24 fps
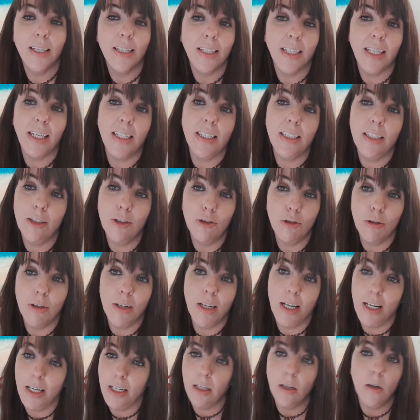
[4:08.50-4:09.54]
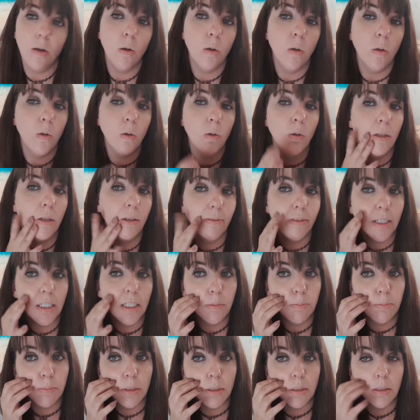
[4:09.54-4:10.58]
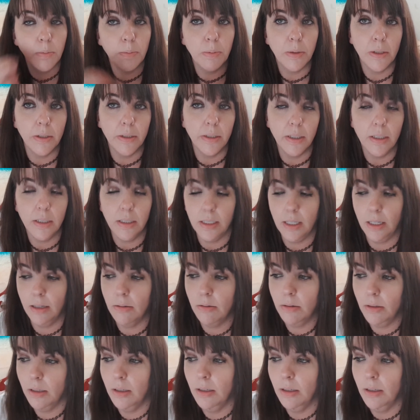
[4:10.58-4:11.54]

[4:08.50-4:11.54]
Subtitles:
Get to try all of these beauty products out